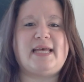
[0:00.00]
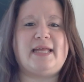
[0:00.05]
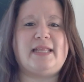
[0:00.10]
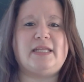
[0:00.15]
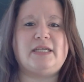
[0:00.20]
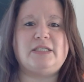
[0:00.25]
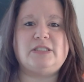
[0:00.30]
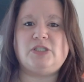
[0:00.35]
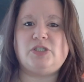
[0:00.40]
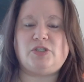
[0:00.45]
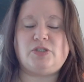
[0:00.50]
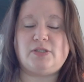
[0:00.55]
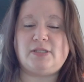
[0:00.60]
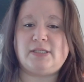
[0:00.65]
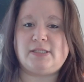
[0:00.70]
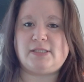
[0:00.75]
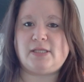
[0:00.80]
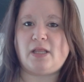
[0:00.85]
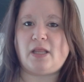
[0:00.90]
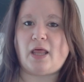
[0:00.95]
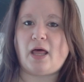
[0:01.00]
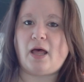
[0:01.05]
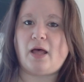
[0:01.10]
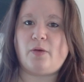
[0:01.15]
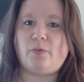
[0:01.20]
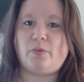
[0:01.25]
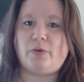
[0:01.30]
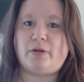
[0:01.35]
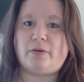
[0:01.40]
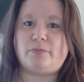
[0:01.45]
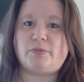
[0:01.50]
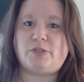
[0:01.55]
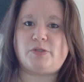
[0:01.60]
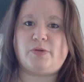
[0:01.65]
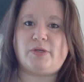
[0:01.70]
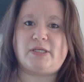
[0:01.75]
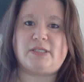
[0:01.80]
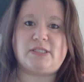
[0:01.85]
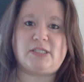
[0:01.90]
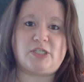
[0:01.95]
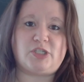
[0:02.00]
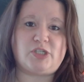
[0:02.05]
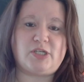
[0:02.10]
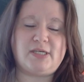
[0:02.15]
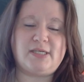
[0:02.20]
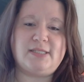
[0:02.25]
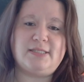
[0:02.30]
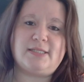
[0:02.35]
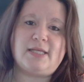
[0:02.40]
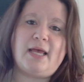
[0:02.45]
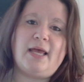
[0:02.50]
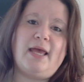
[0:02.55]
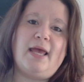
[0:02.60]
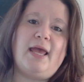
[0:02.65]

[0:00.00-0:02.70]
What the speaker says: I like to do this a lot when I'm doing dishes.